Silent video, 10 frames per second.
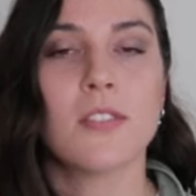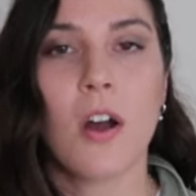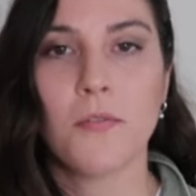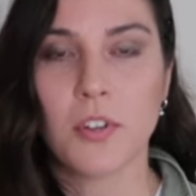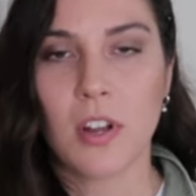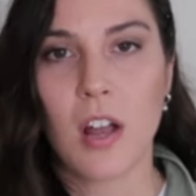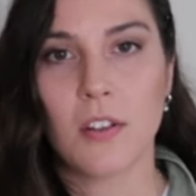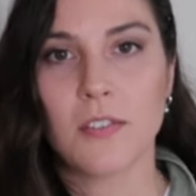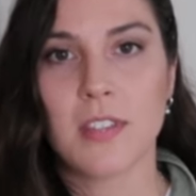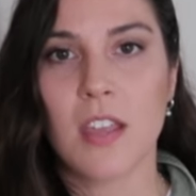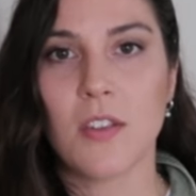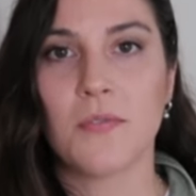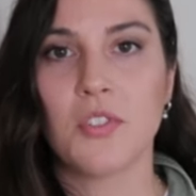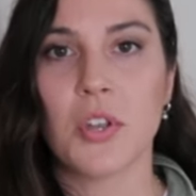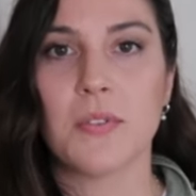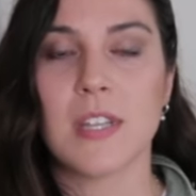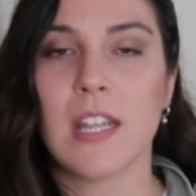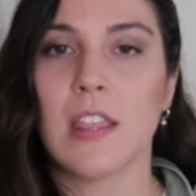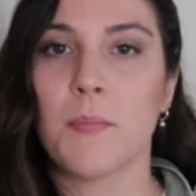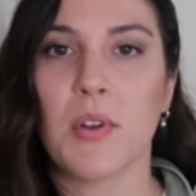softer colors that you've chosen
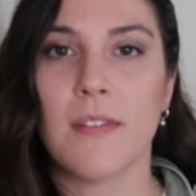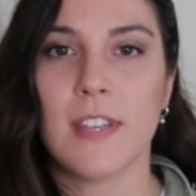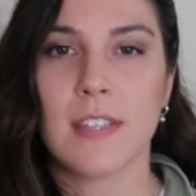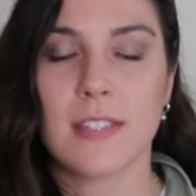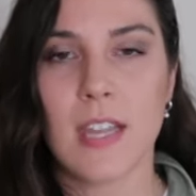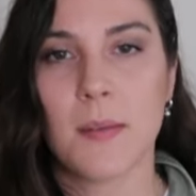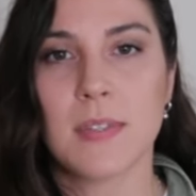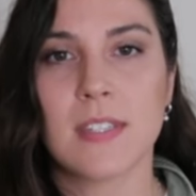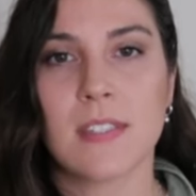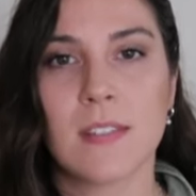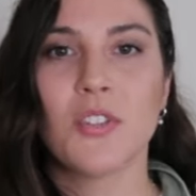in the previous steps.